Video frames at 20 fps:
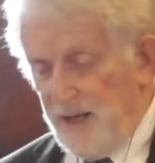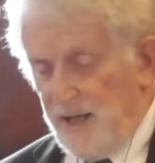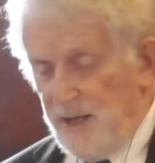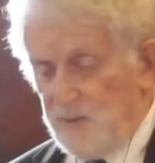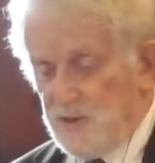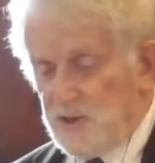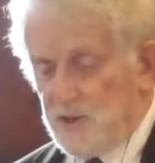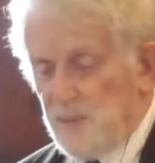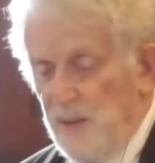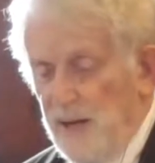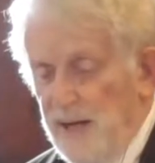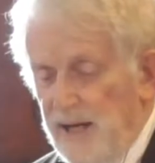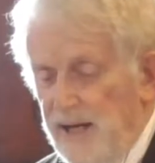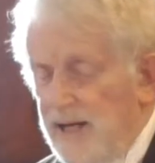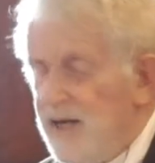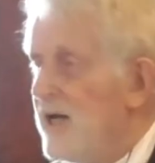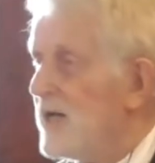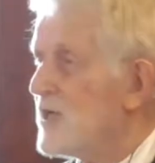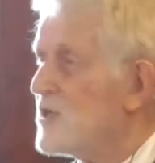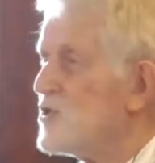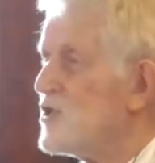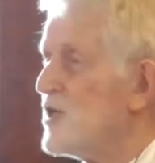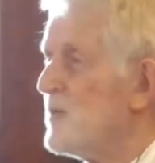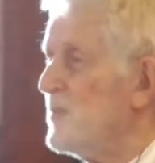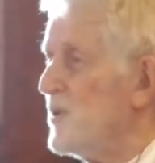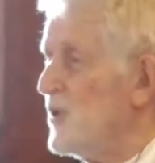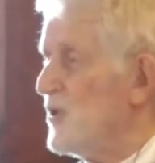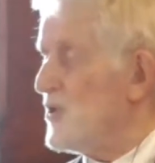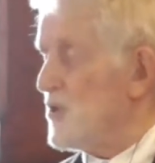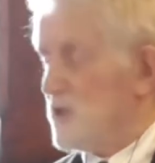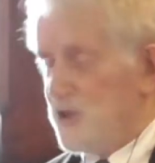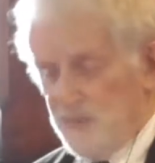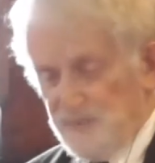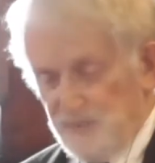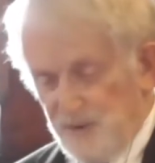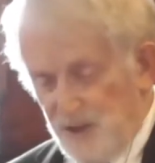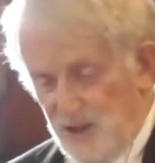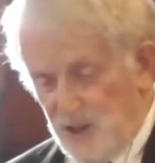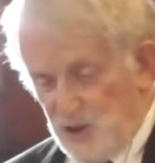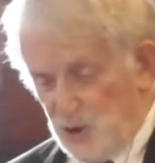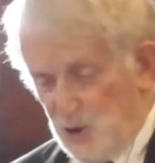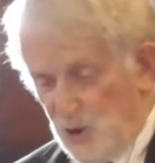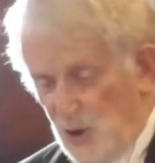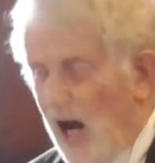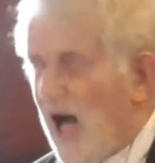It was paying a tribute to